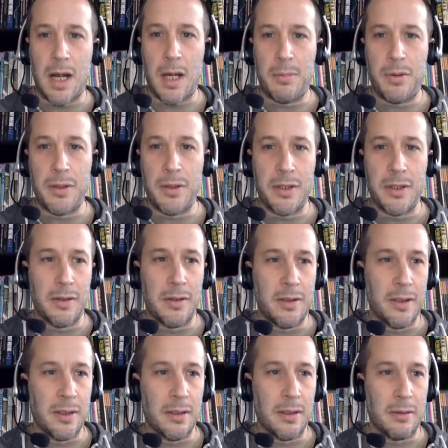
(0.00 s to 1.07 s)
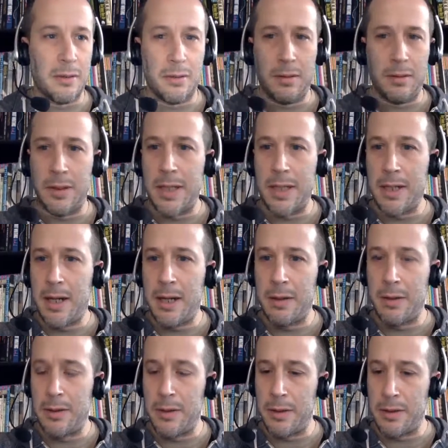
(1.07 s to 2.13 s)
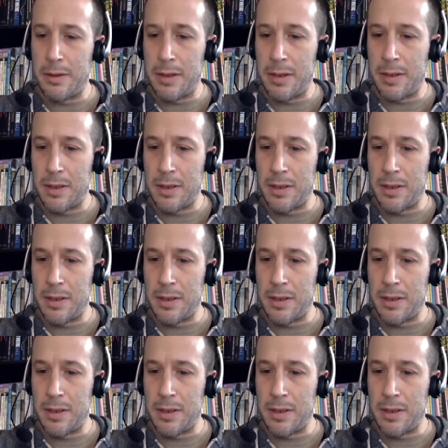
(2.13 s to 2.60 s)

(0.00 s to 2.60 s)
put the link here in the